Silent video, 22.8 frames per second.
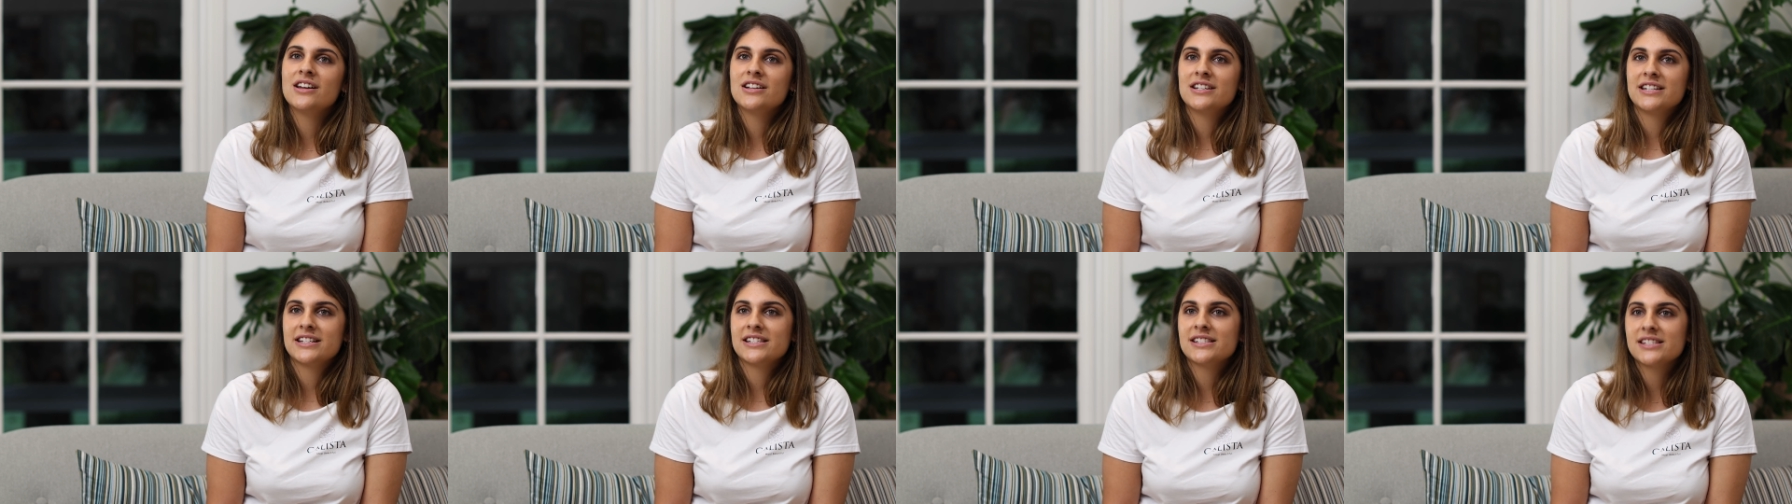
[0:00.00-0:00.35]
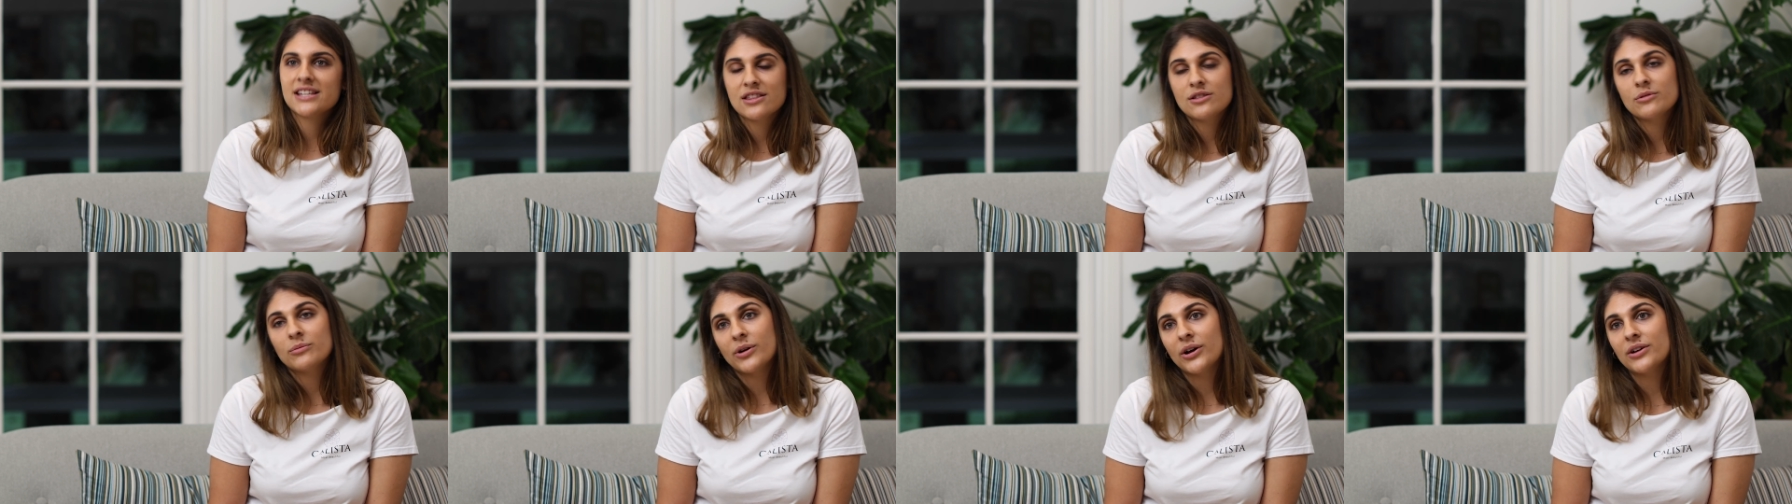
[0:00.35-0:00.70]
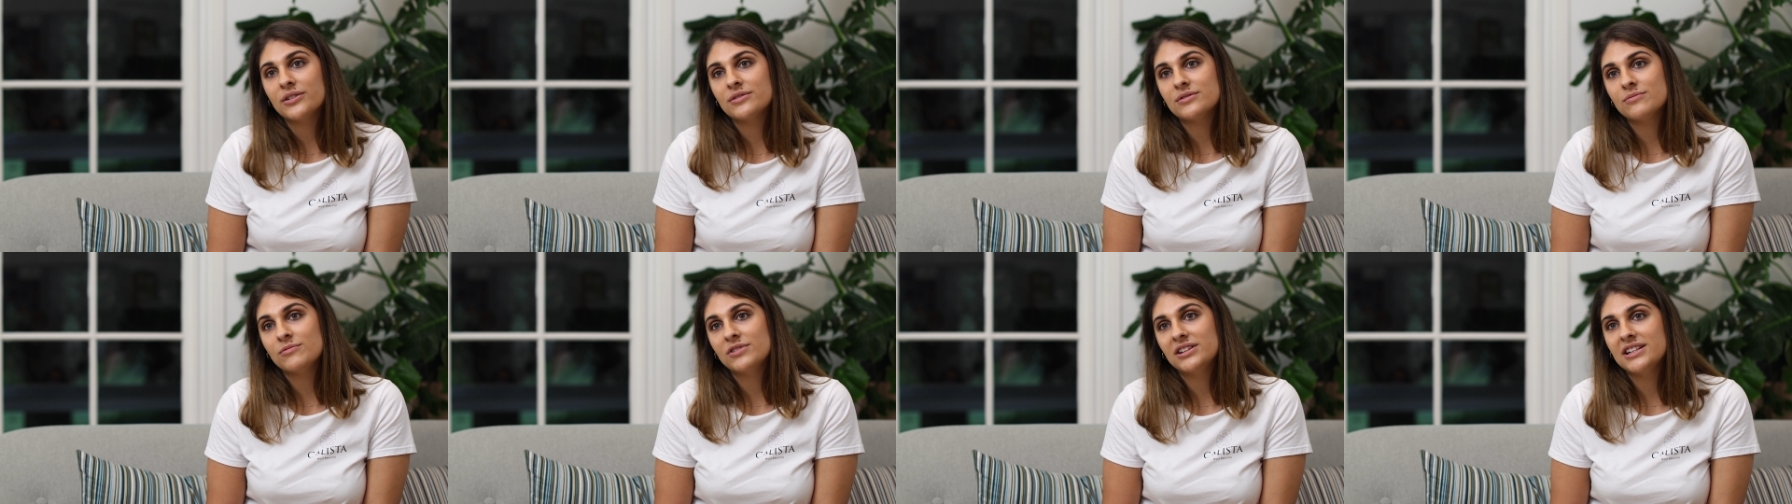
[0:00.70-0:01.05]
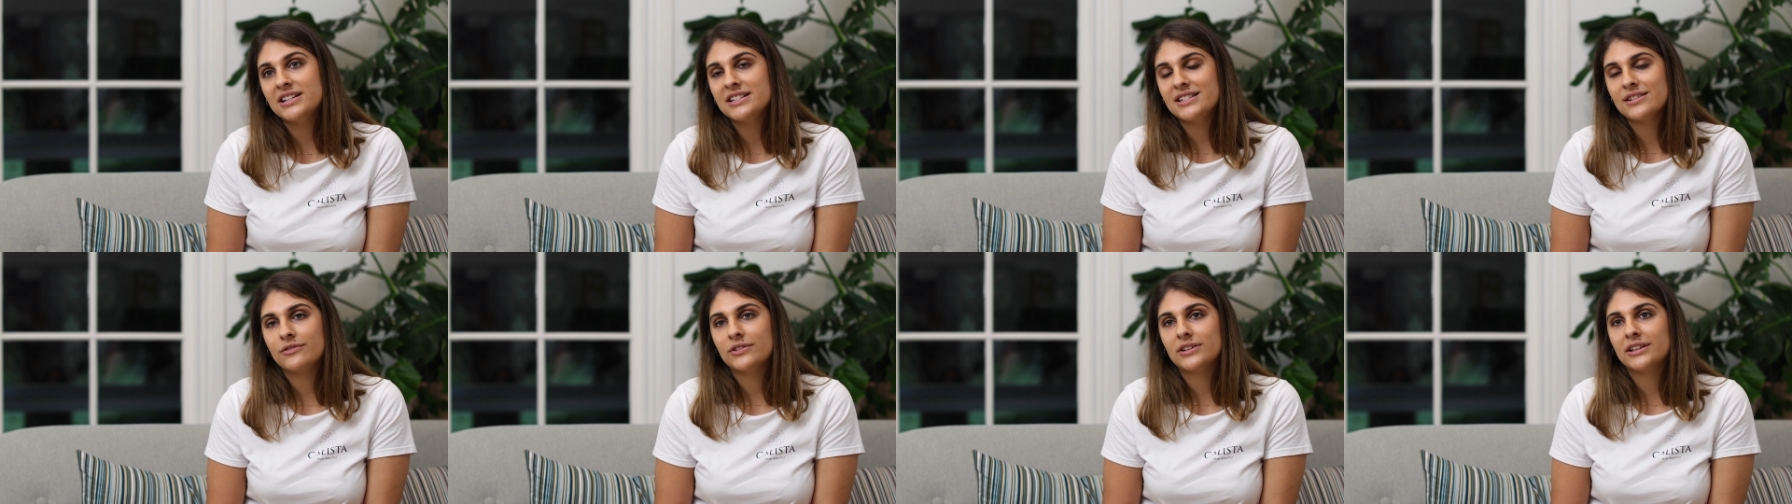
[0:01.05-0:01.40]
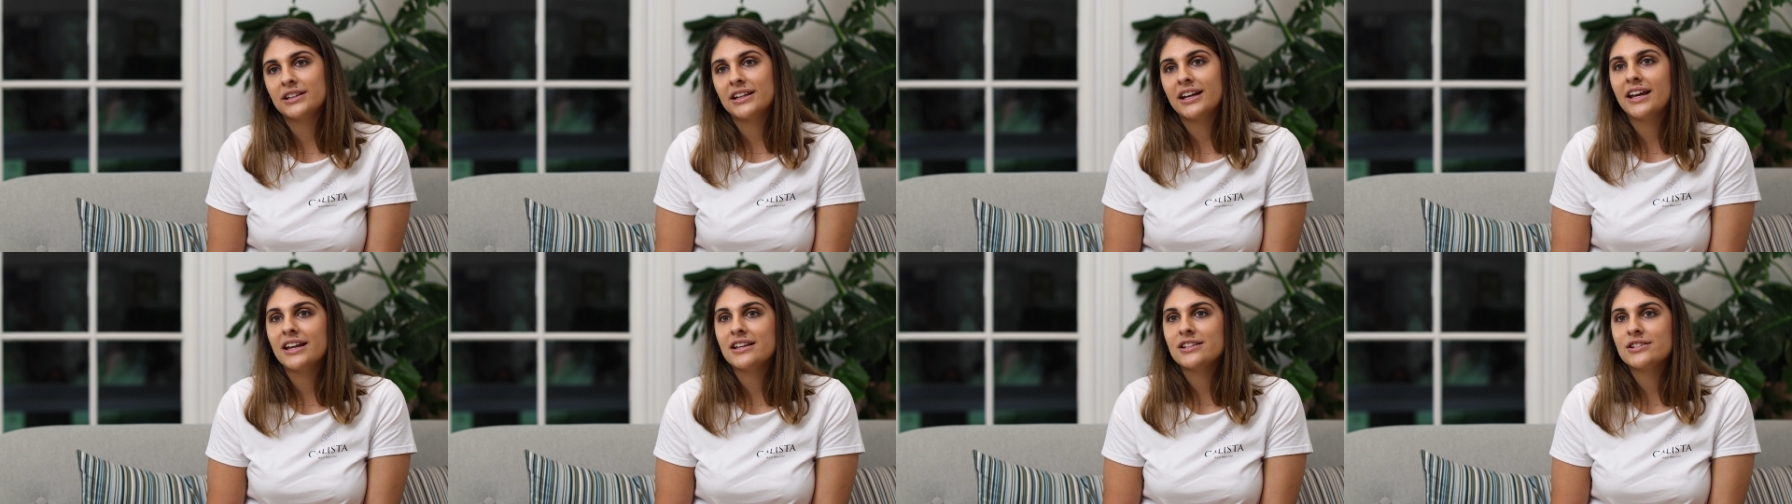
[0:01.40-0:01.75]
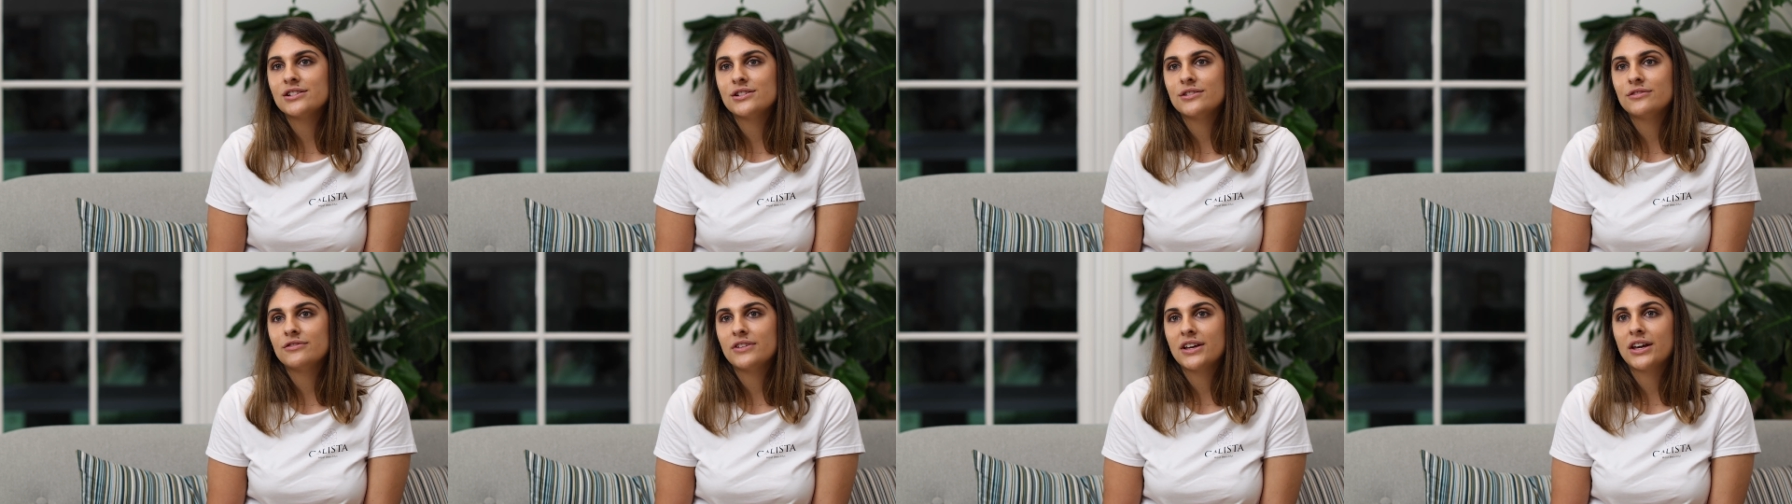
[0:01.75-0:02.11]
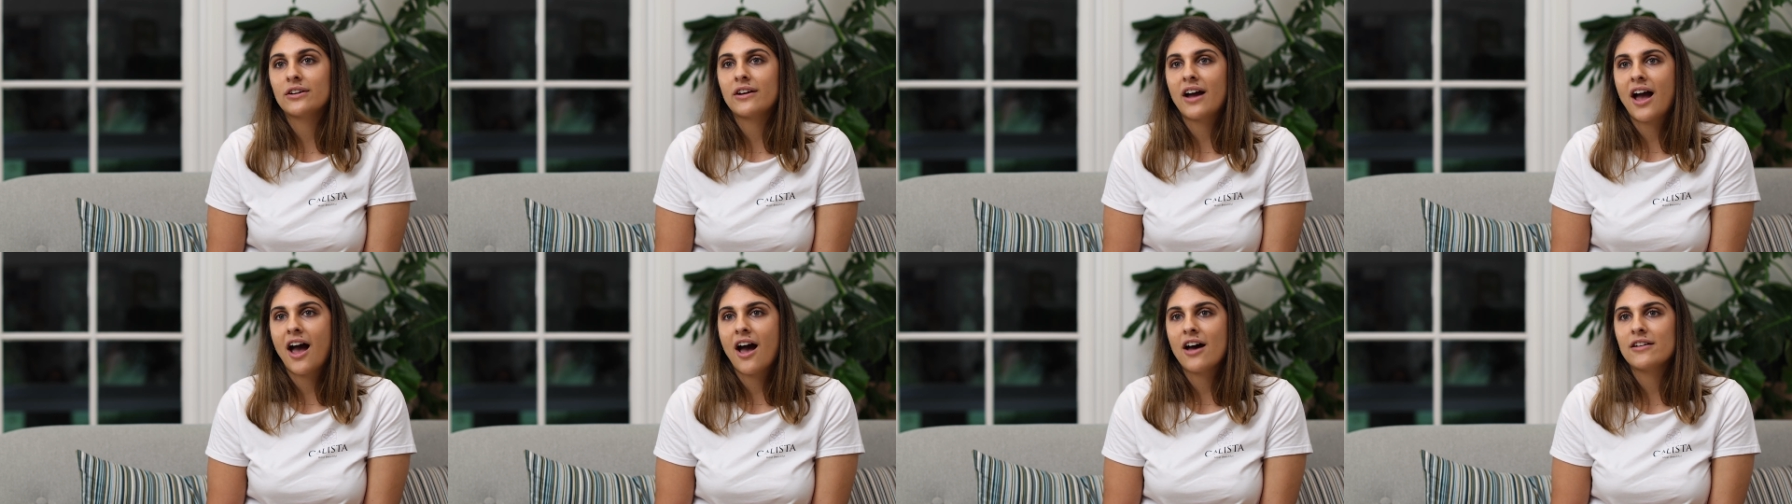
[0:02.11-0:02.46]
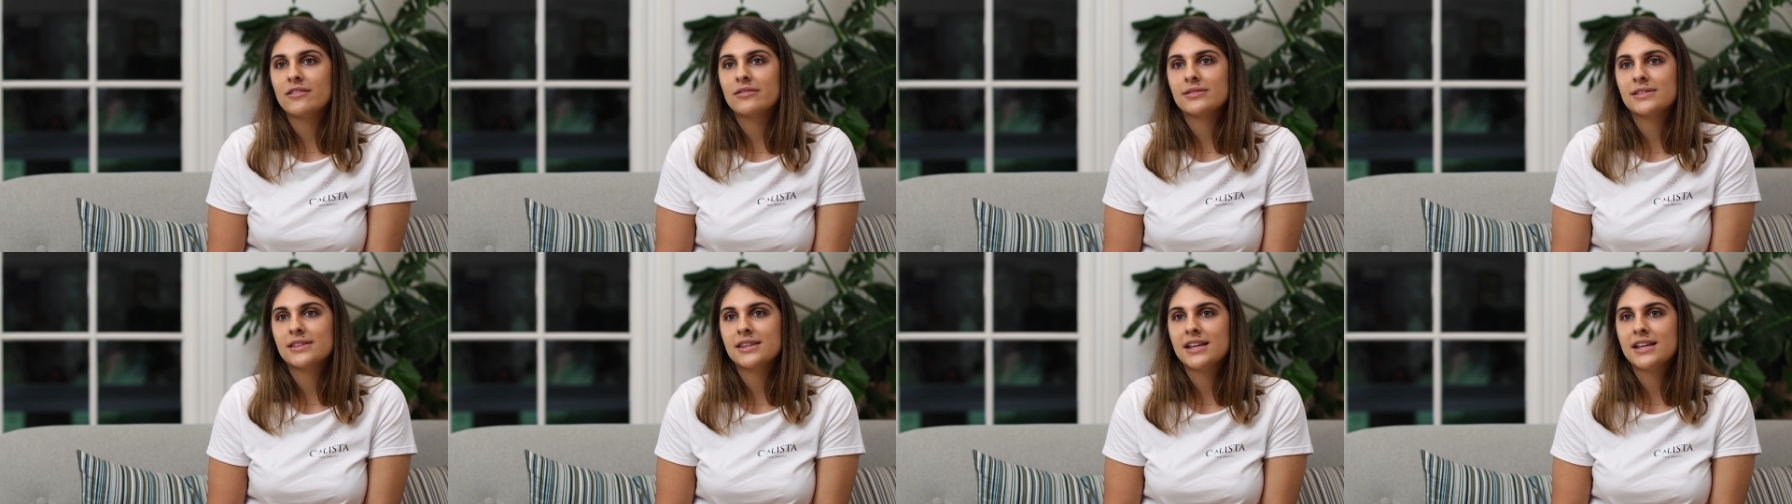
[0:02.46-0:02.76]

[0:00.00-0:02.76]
to see the world really differently and to figure out